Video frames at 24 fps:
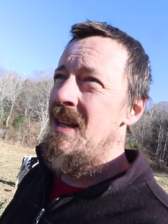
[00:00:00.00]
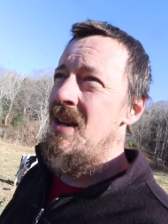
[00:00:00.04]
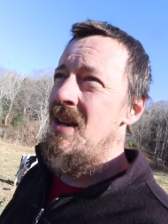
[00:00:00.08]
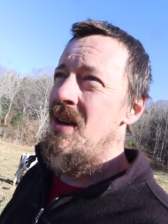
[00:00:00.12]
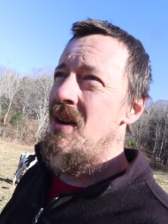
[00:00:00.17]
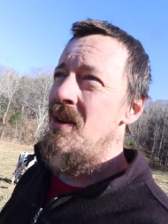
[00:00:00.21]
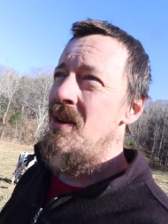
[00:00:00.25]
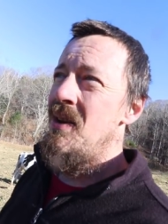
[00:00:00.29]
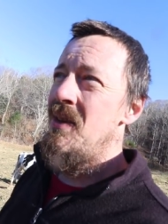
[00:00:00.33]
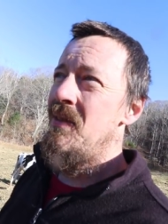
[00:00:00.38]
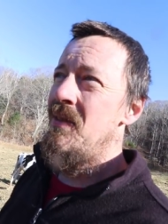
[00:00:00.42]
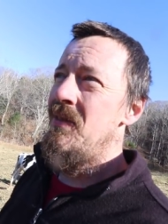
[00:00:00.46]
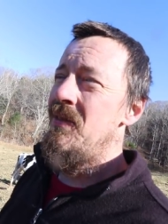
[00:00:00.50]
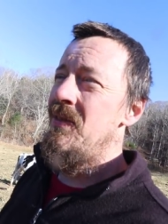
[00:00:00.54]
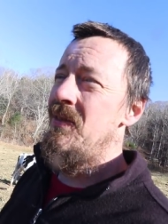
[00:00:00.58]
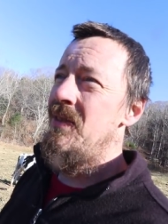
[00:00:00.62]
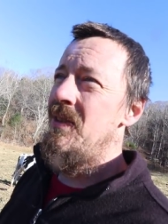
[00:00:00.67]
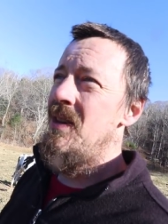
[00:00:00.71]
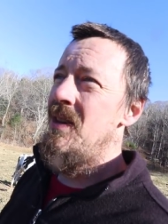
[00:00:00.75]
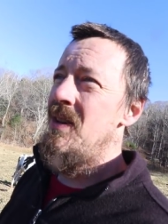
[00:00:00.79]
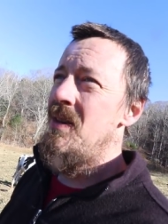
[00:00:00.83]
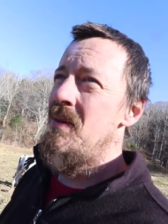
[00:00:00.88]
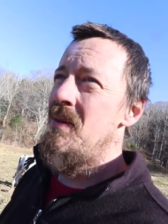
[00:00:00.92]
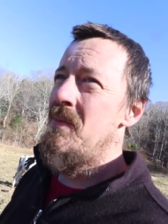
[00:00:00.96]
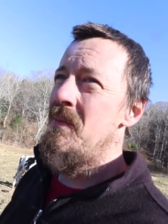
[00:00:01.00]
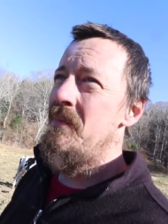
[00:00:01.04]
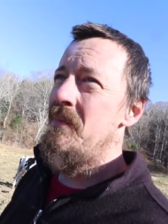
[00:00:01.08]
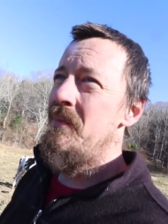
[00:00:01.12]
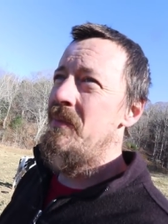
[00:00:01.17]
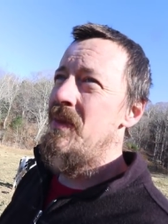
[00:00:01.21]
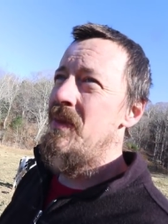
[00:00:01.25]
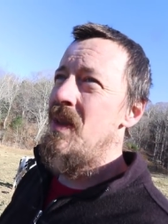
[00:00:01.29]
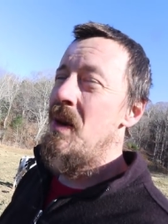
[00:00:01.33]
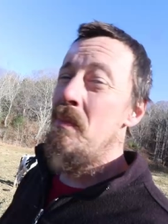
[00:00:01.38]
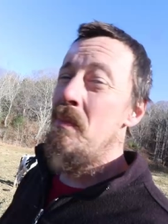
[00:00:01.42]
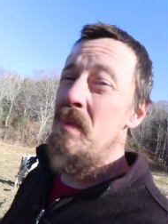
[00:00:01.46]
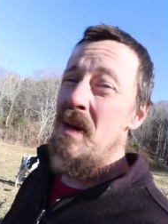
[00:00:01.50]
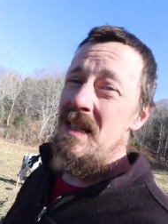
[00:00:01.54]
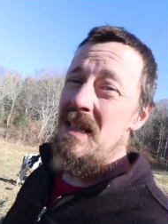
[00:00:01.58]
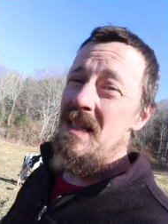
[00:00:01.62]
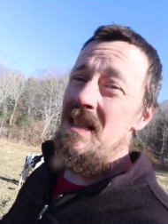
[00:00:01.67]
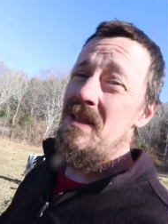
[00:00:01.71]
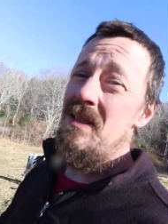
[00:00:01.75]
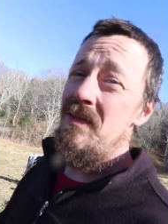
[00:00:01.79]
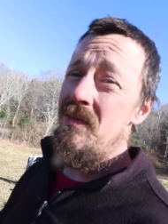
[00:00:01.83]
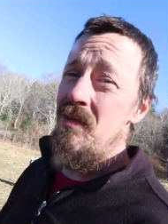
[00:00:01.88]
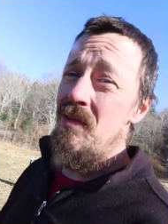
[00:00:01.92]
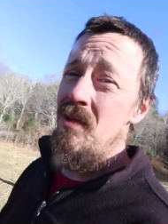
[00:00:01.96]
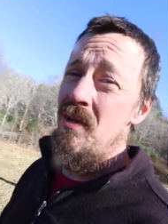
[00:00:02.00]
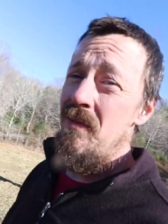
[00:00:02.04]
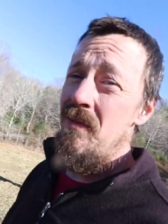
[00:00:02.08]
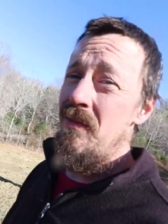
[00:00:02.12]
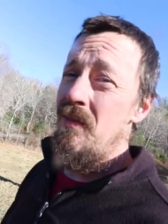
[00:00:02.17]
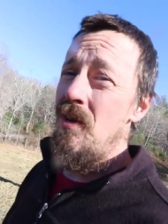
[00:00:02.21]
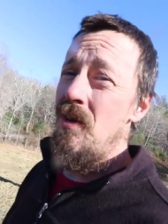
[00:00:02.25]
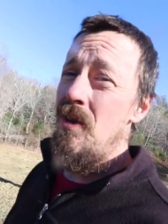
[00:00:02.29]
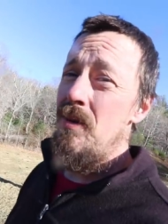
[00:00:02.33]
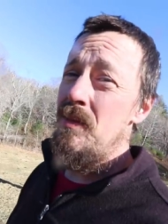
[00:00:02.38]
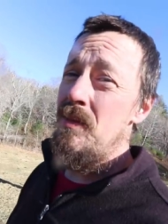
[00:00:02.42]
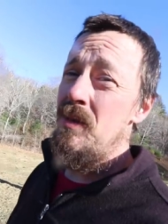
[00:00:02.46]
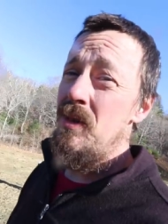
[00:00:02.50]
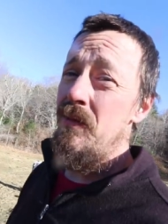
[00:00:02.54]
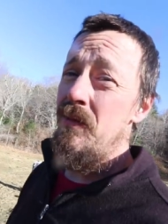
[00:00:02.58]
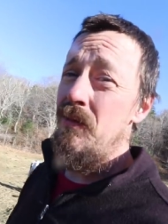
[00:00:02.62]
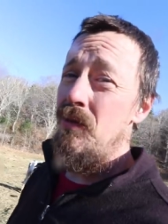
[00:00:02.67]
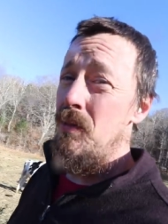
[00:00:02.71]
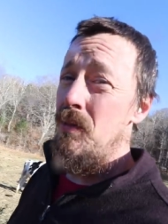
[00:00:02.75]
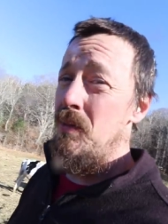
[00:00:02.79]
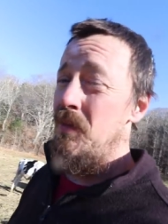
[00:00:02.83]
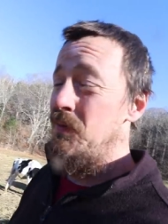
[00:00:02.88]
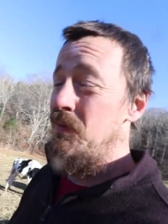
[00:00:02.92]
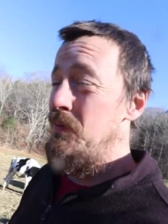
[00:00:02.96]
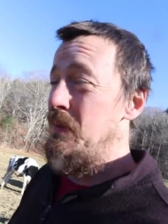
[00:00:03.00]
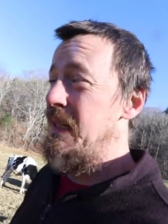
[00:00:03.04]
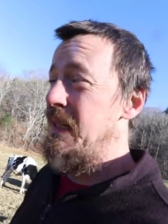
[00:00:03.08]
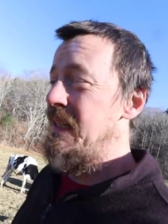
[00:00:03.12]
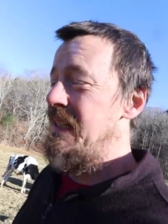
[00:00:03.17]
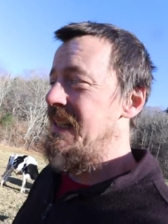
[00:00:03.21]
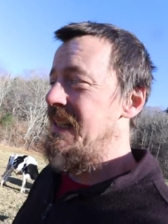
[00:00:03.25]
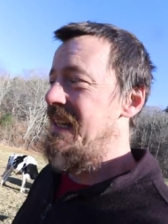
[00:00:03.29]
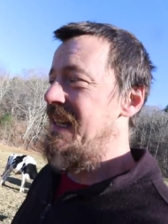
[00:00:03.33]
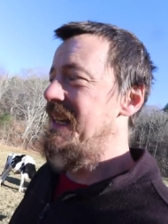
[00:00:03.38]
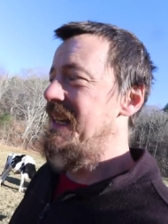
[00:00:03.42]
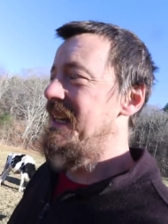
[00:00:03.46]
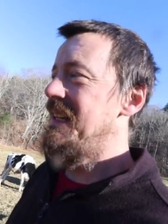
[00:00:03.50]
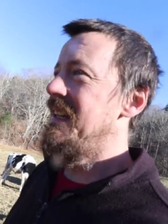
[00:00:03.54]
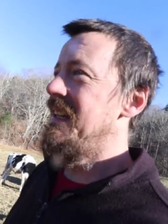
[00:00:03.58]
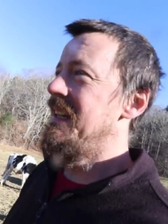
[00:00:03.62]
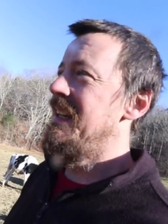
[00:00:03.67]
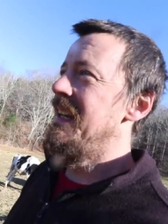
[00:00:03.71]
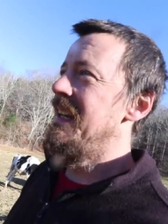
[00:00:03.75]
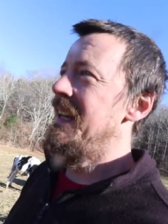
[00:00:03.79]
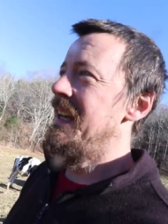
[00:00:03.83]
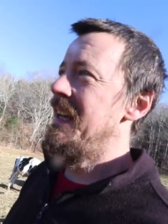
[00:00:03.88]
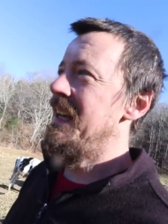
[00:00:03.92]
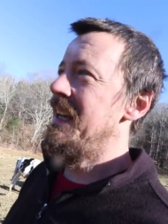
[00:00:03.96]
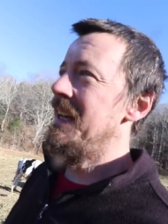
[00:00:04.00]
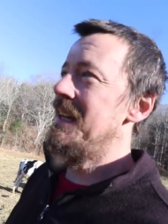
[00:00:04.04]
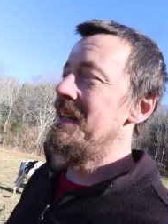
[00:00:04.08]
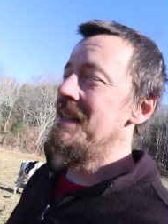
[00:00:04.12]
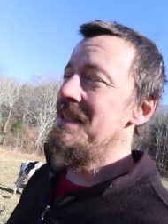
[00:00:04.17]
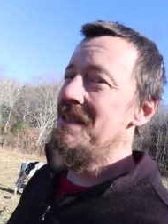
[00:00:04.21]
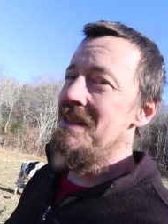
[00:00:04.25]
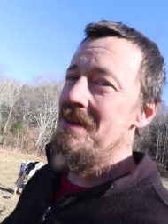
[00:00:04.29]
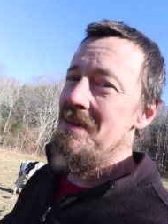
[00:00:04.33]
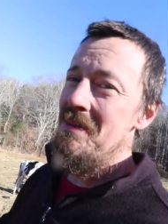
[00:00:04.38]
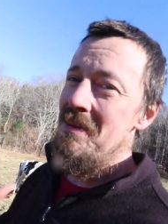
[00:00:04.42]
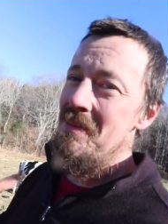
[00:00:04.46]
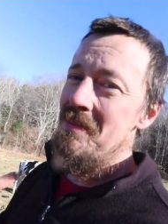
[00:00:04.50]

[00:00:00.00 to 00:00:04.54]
of um, abundance for our farm in the form of meat and